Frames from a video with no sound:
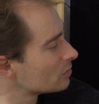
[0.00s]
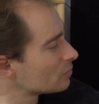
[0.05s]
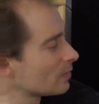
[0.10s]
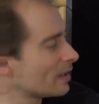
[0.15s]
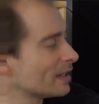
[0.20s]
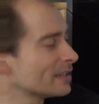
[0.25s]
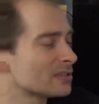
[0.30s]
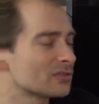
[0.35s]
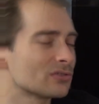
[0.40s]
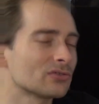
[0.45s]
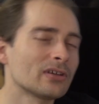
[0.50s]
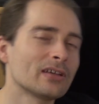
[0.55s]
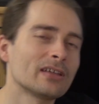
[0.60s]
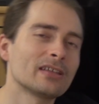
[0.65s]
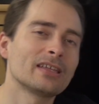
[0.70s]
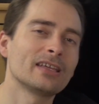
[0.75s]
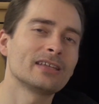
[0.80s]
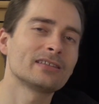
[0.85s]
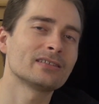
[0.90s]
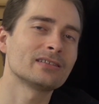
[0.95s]
try it
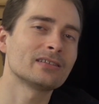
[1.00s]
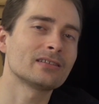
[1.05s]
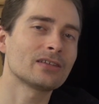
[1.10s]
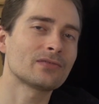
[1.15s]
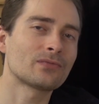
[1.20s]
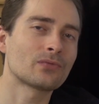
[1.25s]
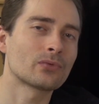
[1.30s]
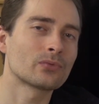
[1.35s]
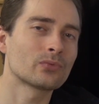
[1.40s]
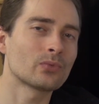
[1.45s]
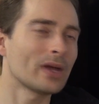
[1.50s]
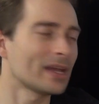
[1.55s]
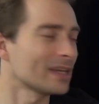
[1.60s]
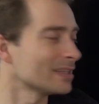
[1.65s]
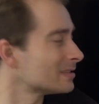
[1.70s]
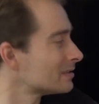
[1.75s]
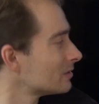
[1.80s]
in a different way.